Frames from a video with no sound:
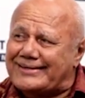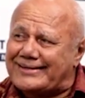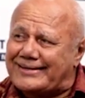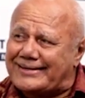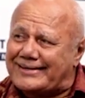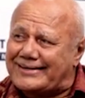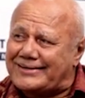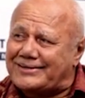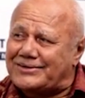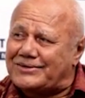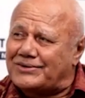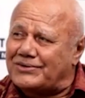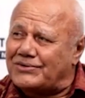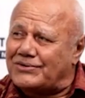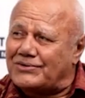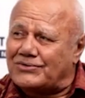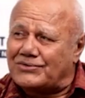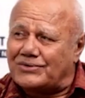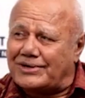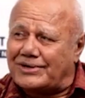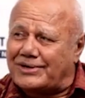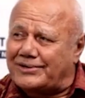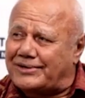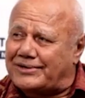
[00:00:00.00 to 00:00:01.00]
and you don't
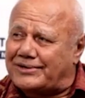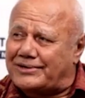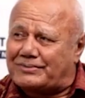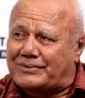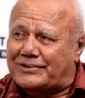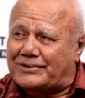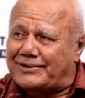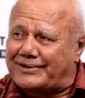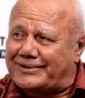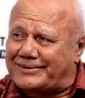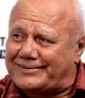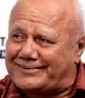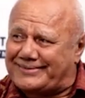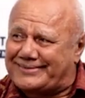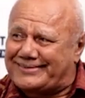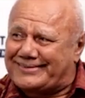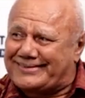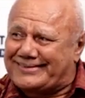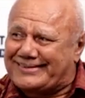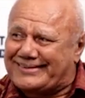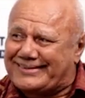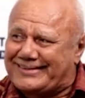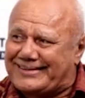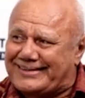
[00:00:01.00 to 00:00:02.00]
rule out anybody.
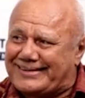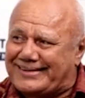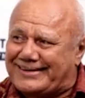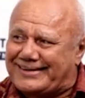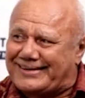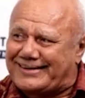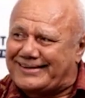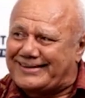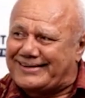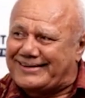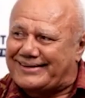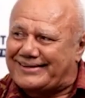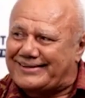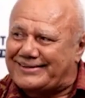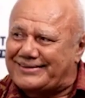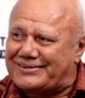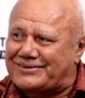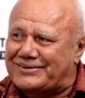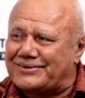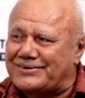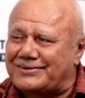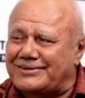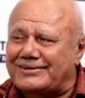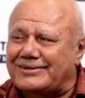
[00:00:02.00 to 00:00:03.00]
Uh, you
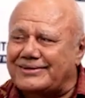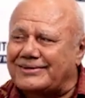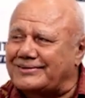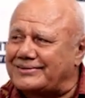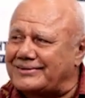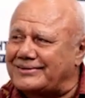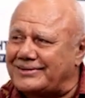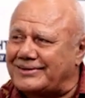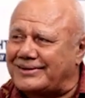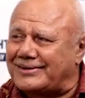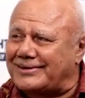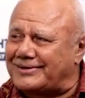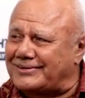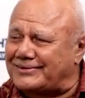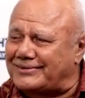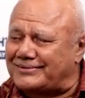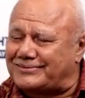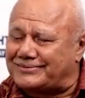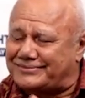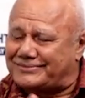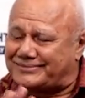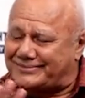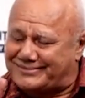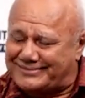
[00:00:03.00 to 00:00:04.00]
don't, you don't, you know,
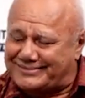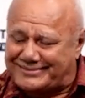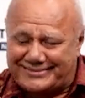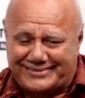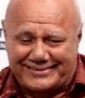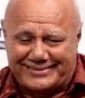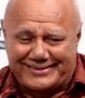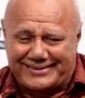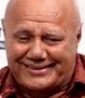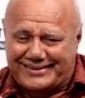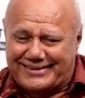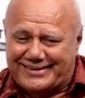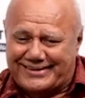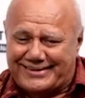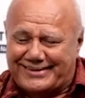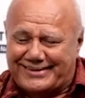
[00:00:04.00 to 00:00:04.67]
you. Thanks